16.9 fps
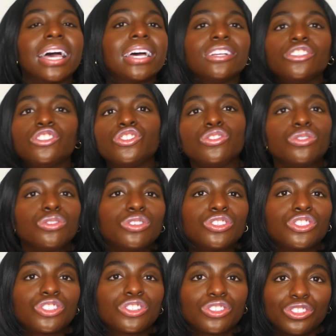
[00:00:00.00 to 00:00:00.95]

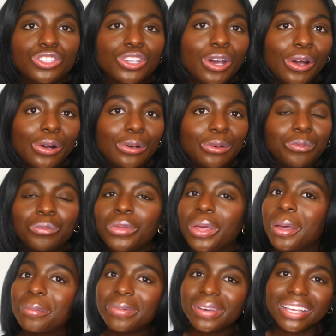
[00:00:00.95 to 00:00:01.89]
Jewish. So,
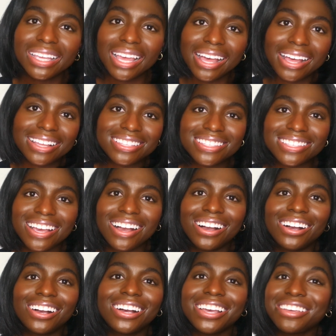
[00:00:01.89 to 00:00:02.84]
but yes,
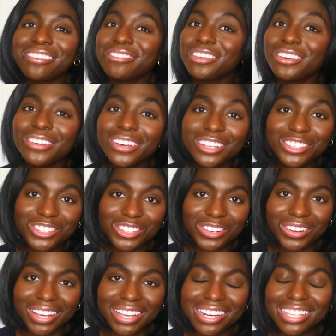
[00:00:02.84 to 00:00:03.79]
if you
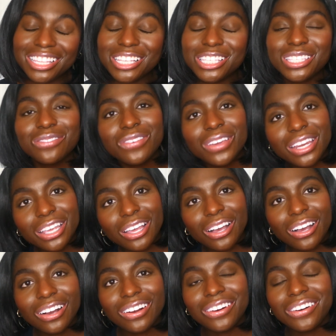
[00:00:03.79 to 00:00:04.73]
enjoyed this
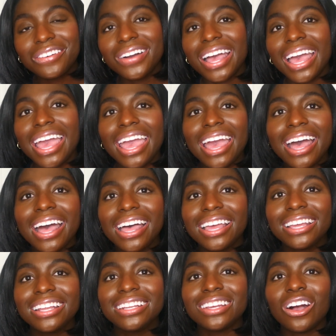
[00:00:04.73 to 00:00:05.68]
video,
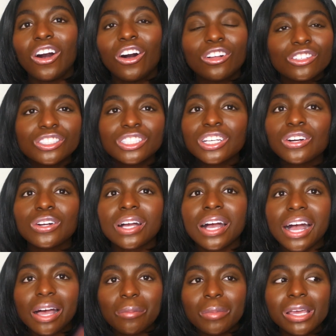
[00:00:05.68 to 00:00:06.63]
and also
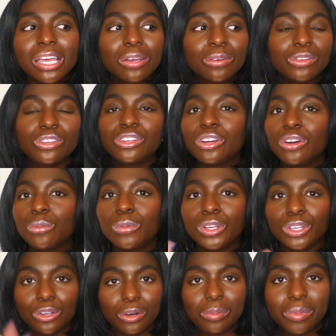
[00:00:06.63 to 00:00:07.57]
comment, you know, what
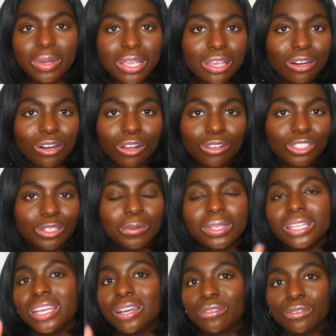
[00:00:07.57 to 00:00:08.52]
your opinion also with
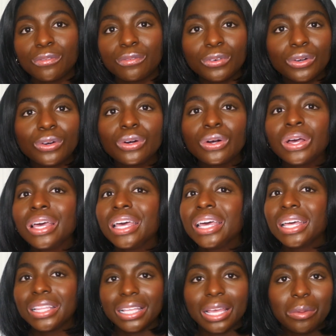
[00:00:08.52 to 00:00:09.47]
the Neverfull,
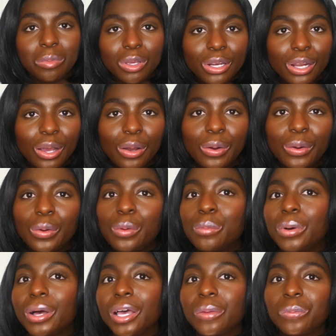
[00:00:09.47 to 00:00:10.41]
let me know.
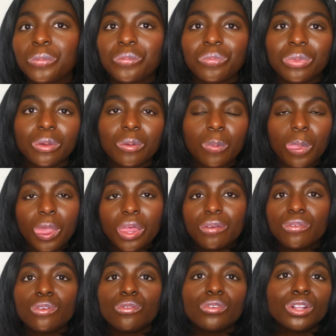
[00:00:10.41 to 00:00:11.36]
But
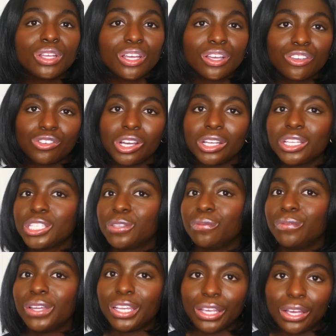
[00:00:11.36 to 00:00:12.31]
if you really enjoyed this
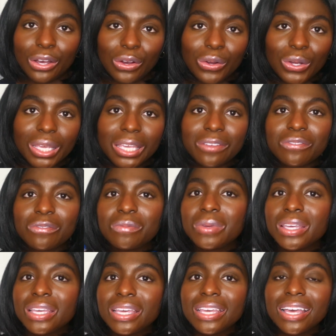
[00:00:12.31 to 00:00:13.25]
video, give
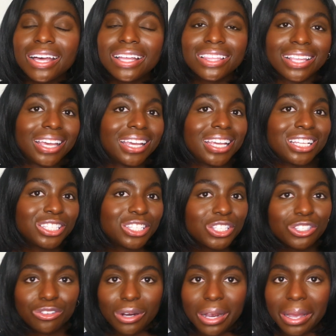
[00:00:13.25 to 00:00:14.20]
me a like and
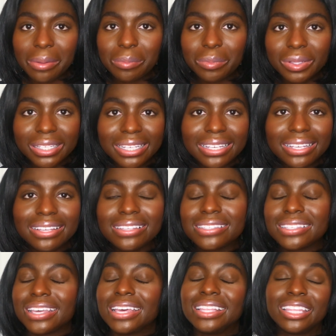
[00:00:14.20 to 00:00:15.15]
subscribe, please.
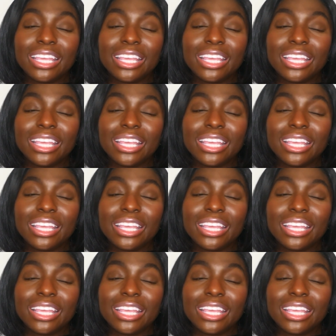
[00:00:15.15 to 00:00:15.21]
And